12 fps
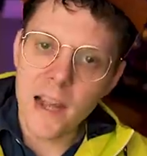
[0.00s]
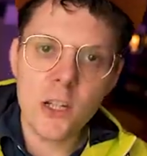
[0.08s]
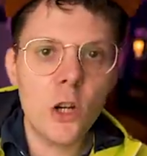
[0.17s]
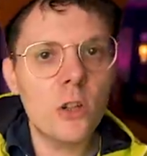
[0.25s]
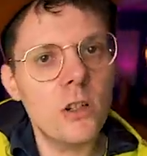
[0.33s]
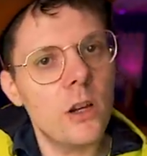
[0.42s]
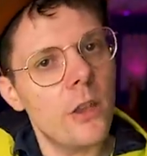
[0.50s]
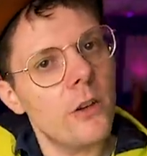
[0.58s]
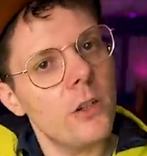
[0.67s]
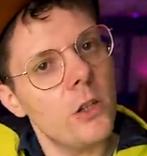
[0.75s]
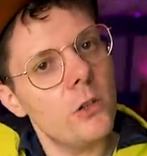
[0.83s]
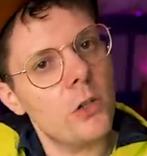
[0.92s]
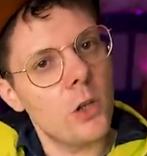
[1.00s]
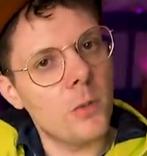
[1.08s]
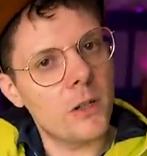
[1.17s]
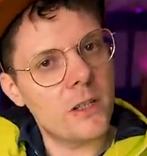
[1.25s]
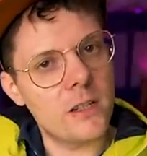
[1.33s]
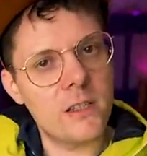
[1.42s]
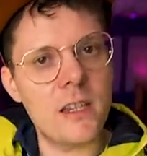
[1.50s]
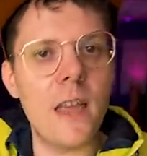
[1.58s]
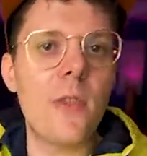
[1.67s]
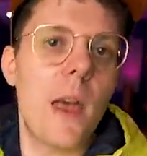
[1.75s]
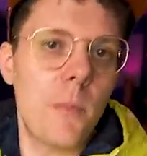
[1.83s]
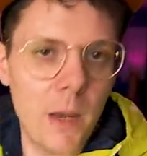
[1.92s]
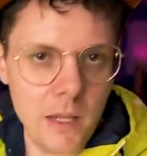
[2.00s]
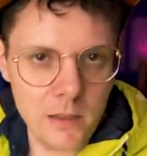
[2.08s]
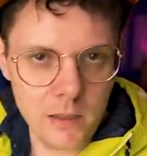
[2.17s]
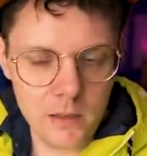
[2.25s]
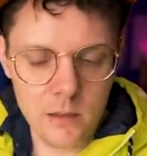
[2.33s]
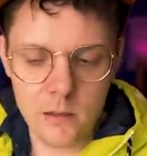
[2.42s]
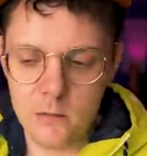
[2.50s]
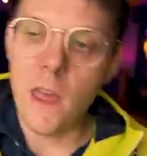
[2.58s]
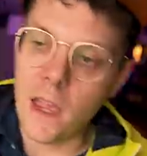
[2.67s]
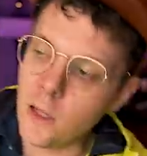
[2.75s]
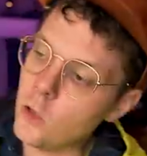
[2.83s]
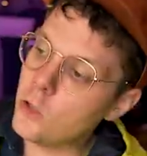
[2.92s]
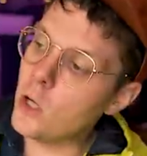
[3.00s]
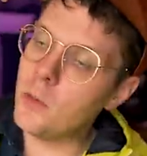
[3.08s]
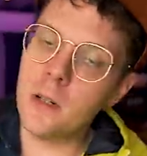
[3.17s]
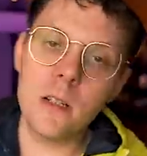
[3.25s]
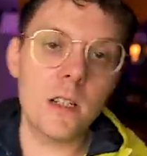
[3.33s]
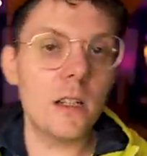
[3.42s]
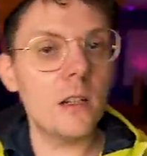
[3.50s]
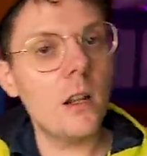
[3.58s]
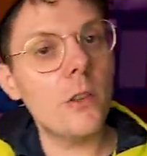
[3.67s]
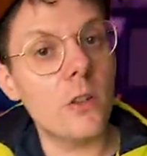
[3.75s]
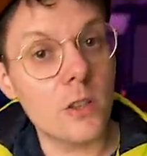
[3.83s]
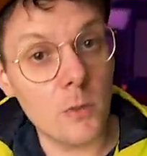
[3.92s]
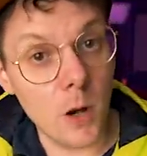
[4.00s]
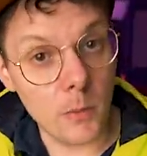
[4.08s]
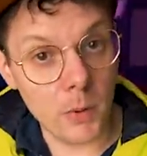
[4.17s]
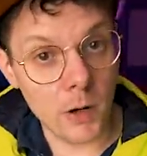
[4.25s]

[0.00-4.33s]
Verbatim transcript: I chose another YouTuber to send that painting to. That YouTuber did another small